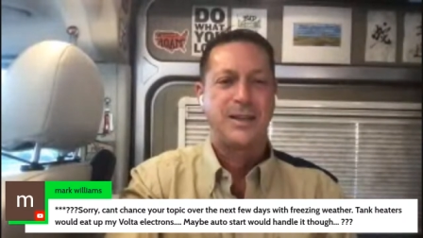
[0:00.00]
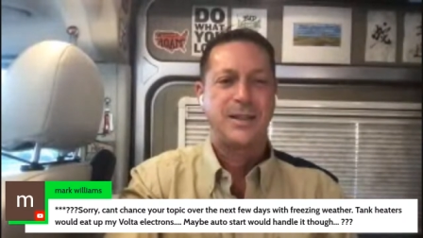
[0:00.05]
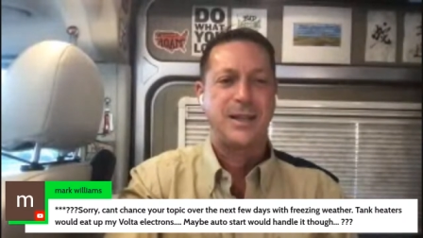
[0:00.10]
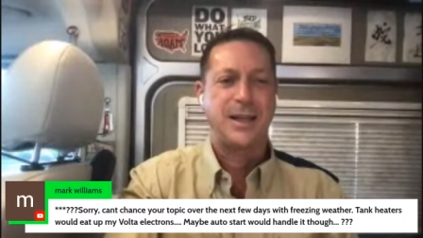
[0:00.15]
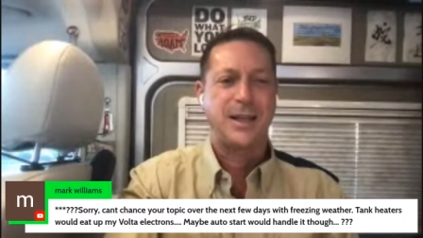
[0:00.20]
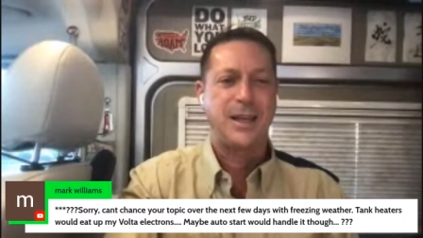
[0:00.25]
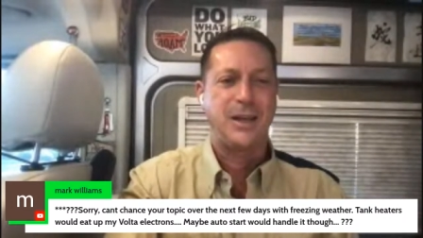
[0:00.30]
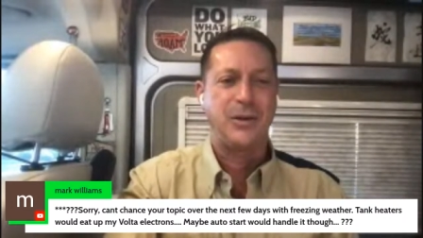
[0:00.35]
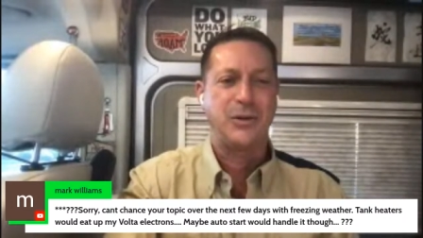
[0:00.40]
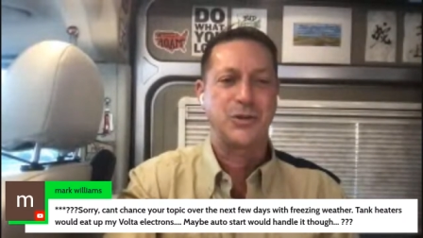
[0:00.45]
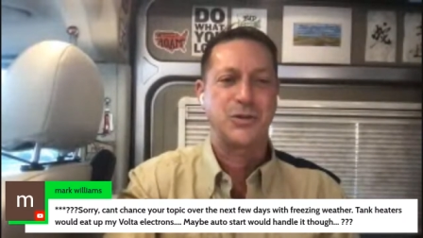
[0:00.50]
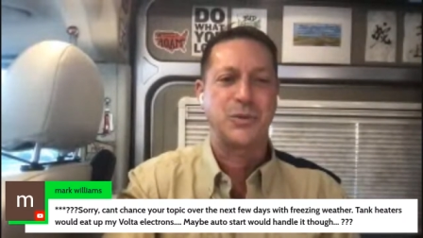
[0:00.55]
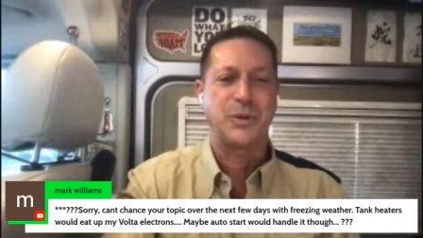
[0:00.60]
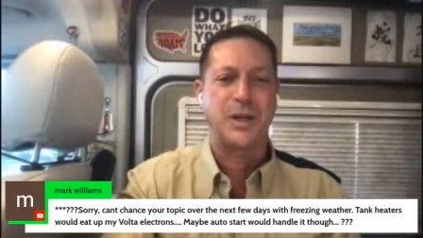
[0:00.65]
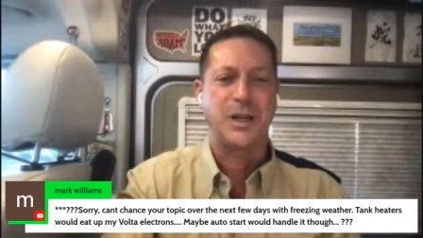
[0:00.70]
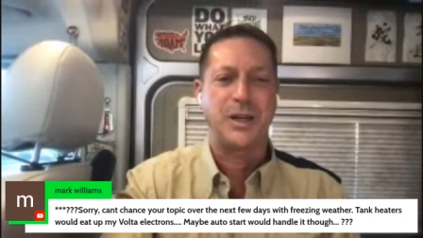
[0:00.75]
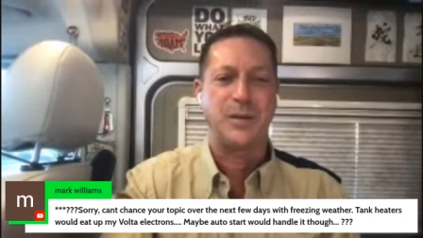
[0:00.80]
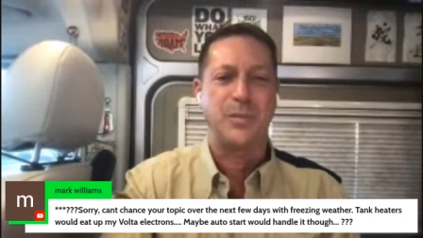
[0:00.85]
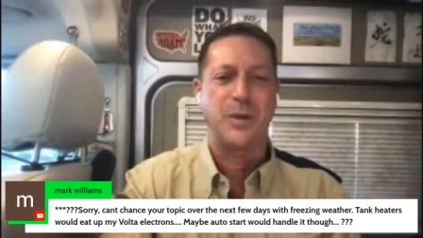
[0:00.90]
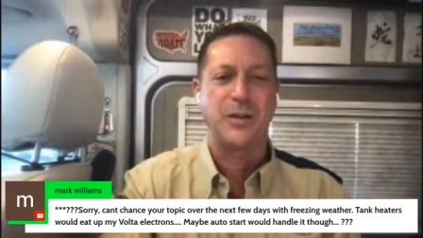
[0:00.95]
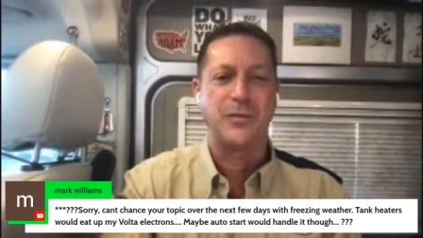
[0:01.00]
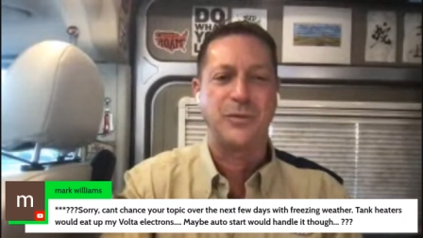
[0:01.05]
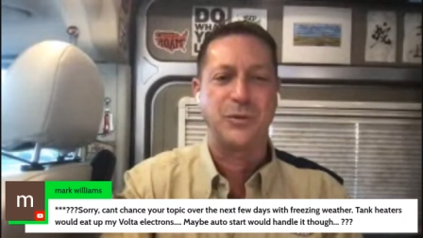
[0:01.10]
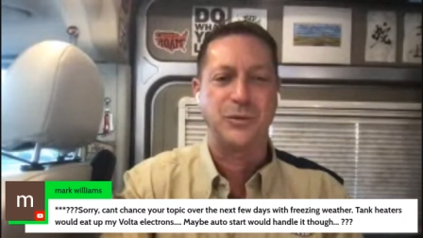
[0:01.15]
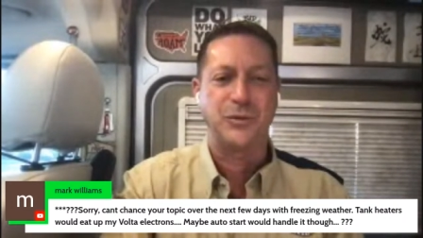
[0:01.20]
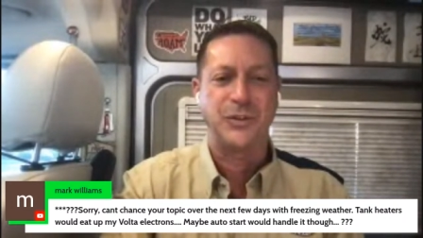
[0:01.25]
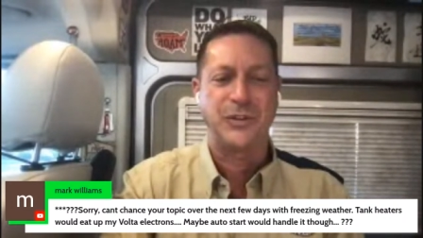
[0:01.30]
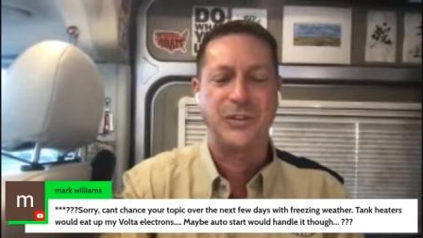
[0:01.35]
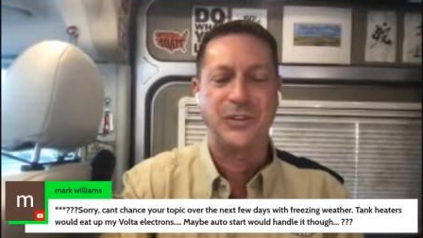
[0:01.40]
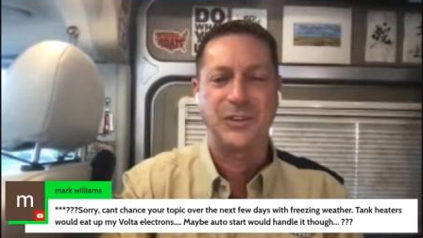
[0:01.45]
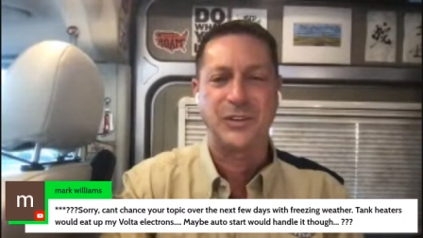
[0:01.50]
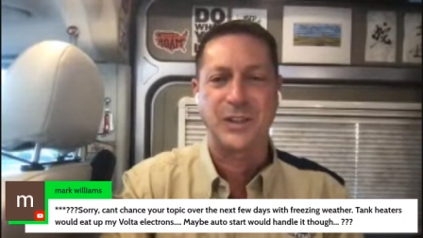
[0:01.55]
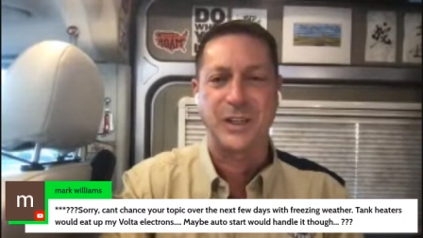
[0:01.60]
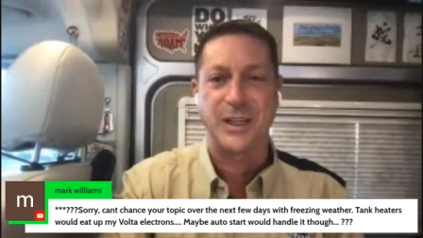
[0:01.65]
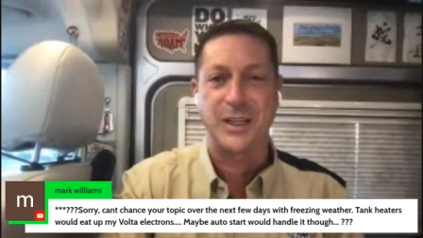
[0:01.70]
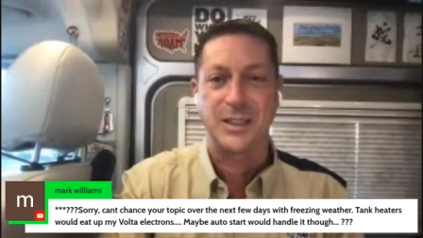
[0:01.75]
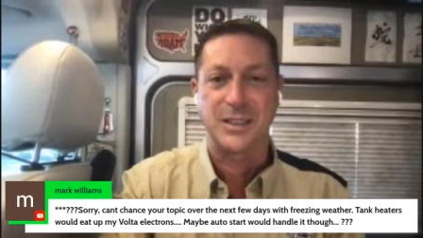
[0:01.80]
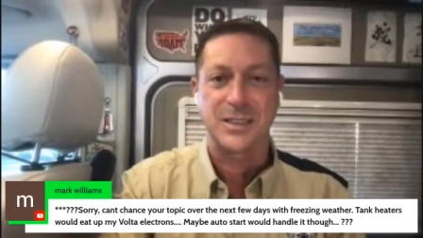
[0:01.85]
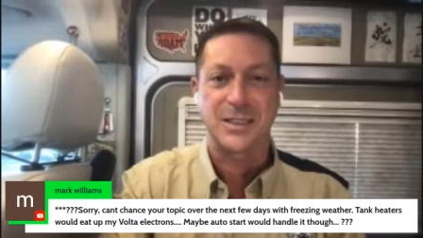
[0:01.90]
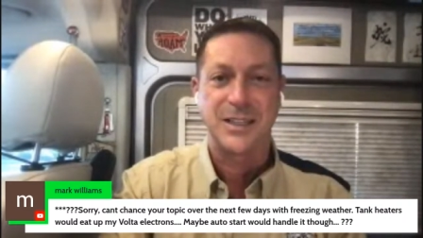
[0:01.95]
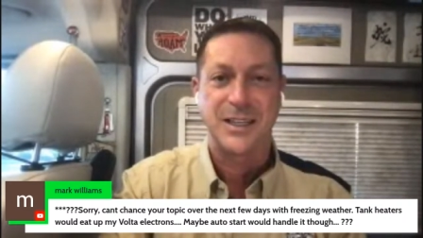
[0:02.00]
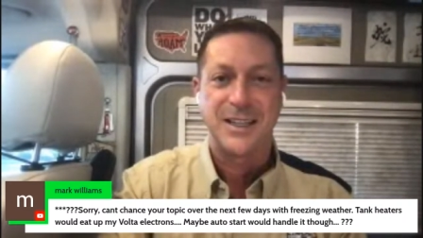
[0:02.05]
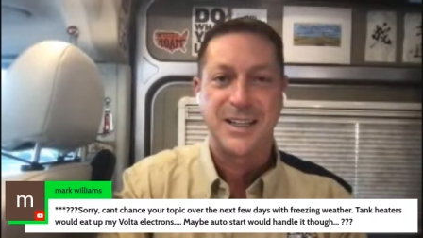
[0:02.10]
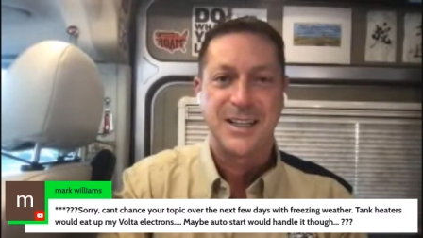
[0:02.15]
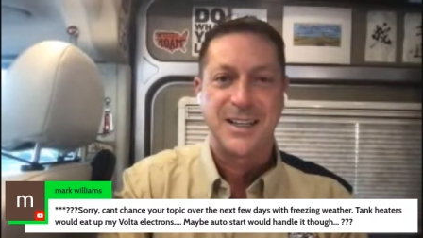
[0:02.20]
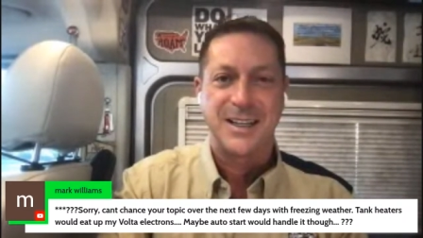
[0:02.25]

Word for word: Tank heaters would eat my Volta system. Yes.